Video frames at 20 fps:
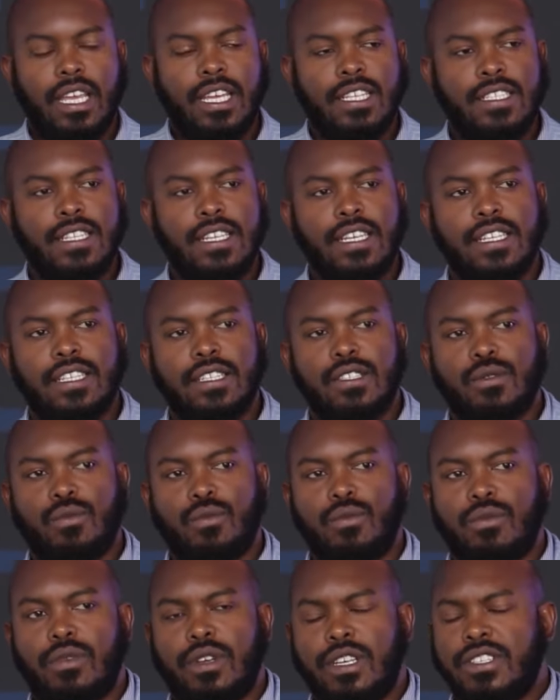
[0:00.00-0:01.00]
is, is,
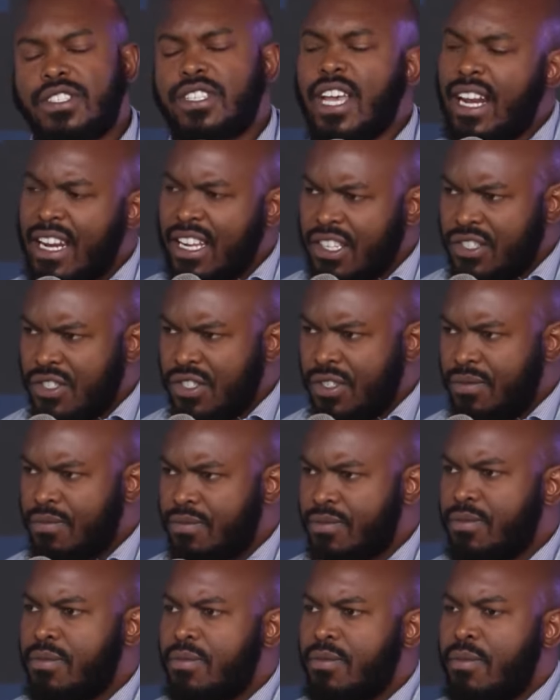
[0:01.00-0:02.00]
is challenged,
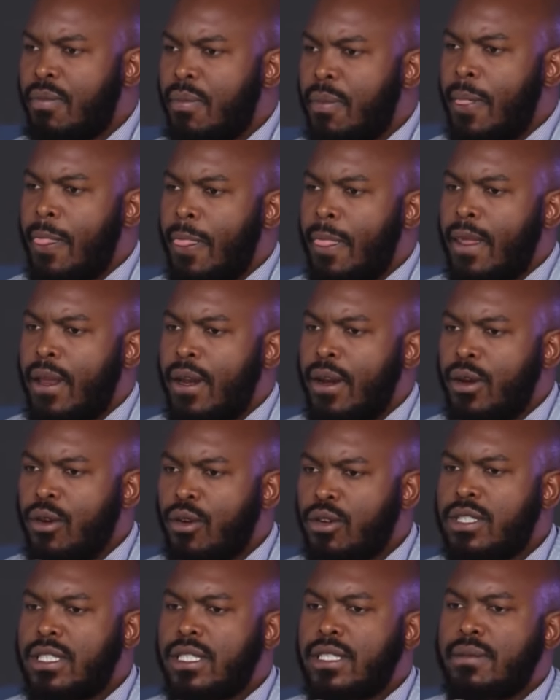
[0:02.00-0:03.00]

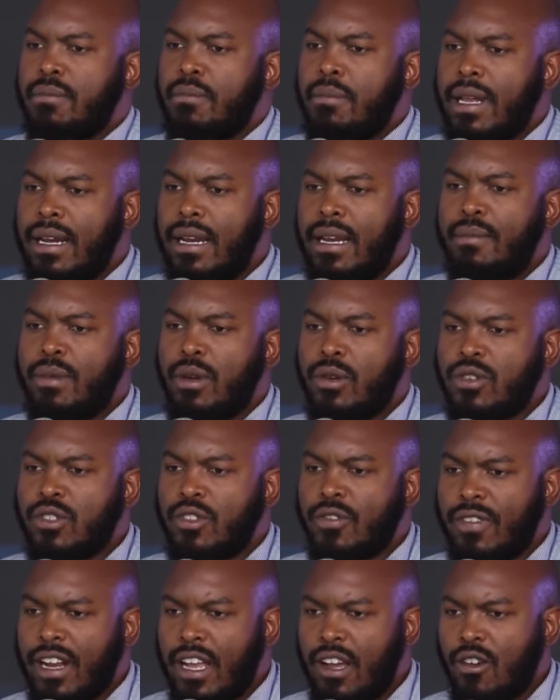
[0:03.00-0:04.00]
not mainly
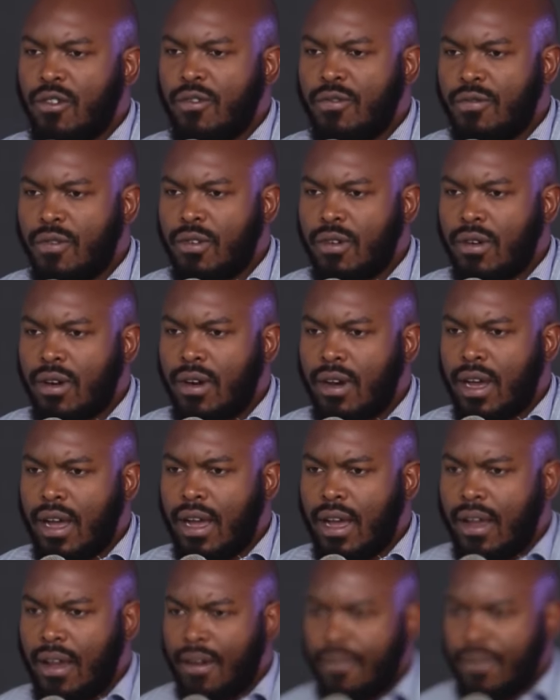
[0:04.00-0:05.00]
because of lack of
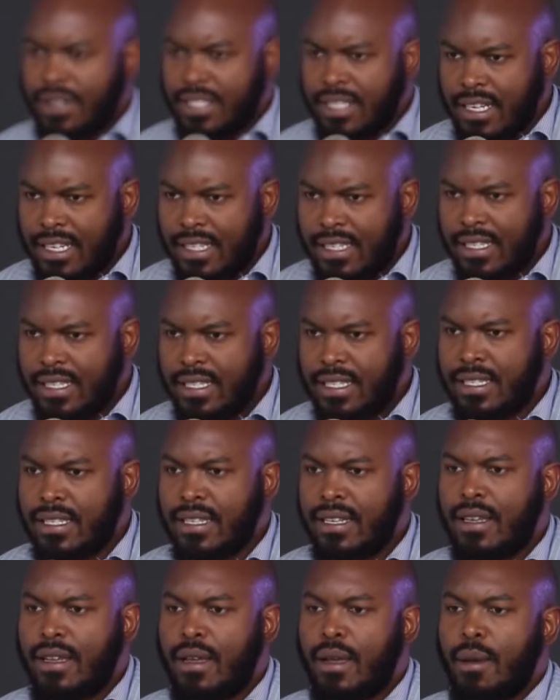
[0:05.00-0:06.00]
facilities,
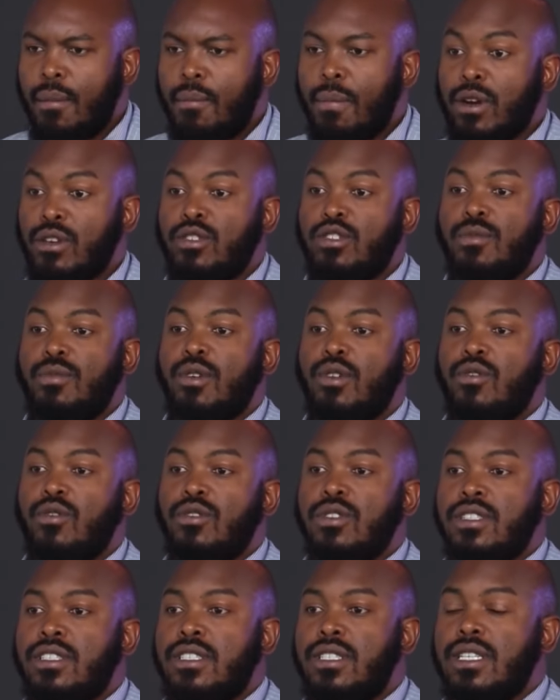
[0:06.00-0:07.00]
but also
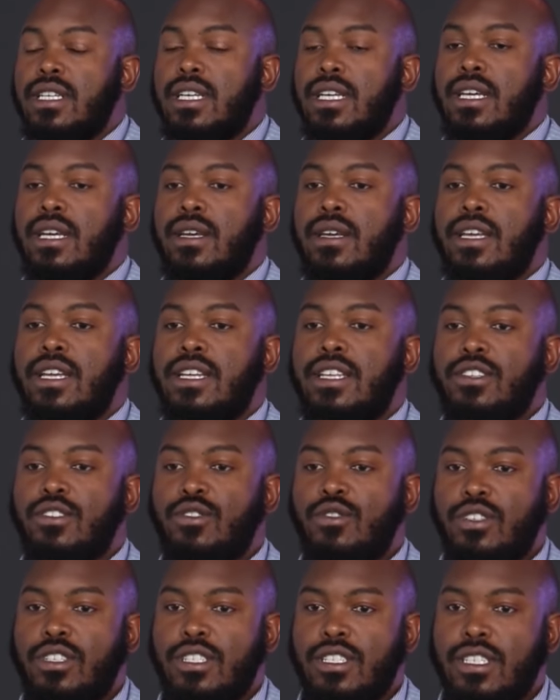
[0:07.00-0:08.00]
because it
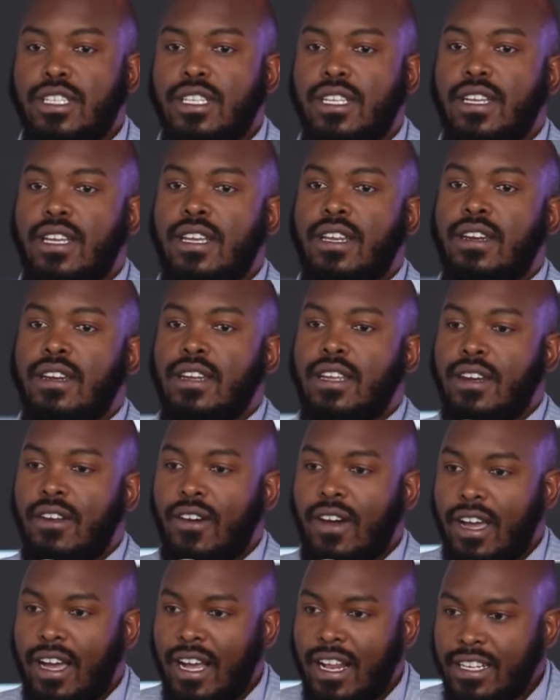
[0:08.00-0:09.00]
is not in, in
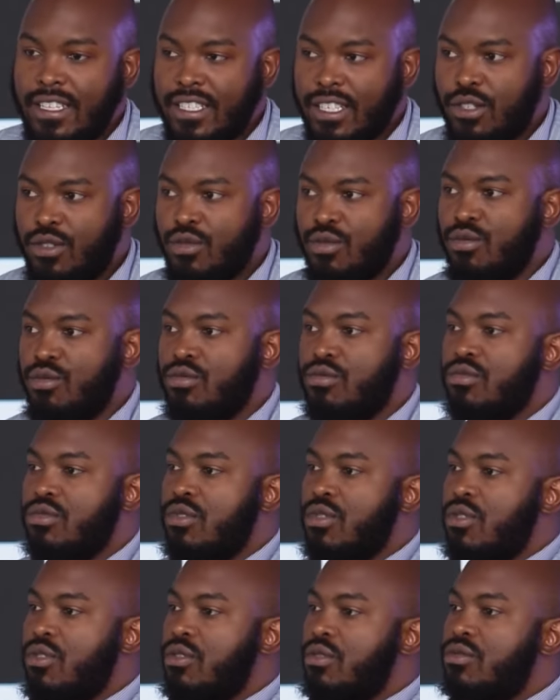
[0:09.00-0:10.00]
our culture to
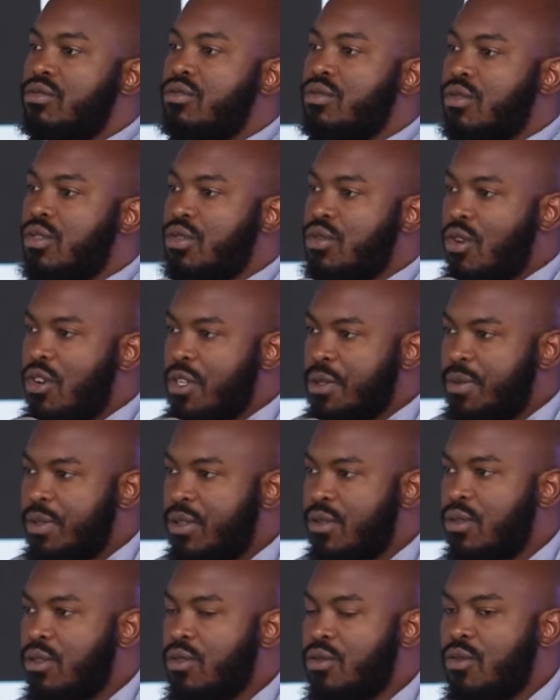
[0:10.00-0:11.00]
you know to go to
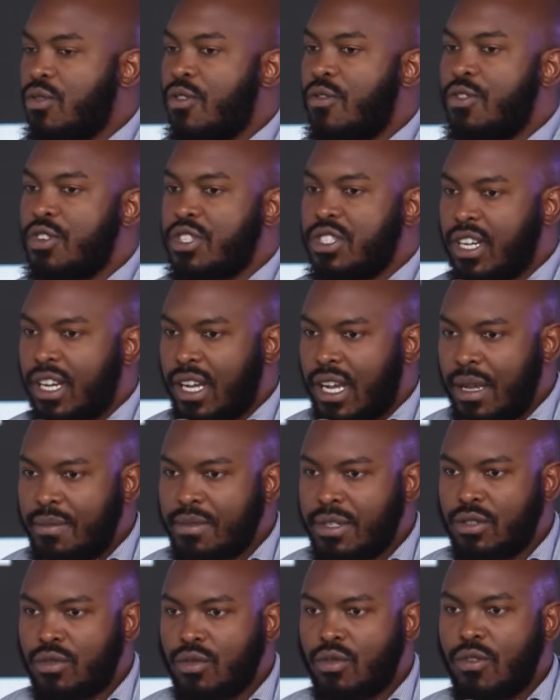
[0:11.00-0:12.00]
hospital, to go for
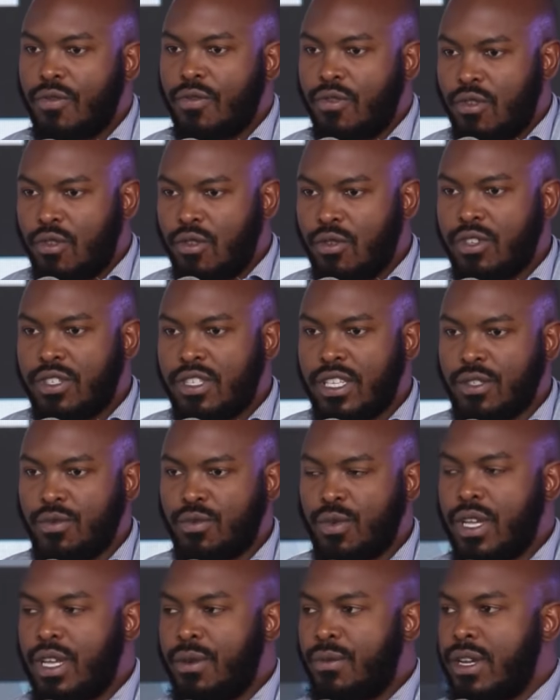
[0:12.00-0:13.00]
checkups, and to go for all those
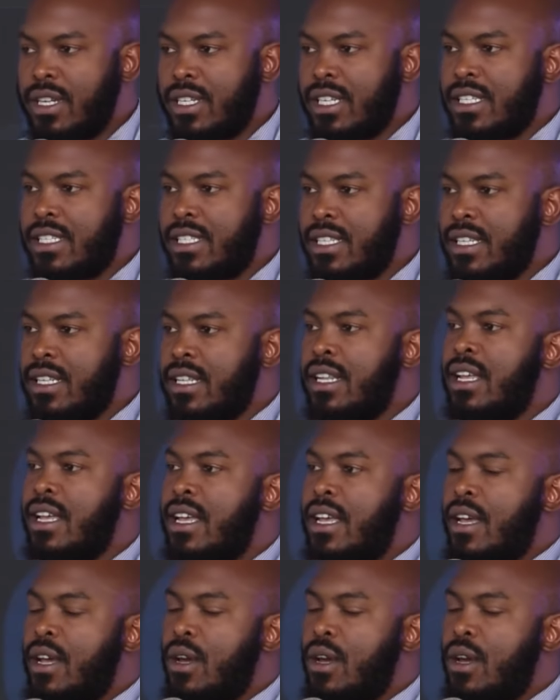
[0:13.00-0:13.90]
things. We wait until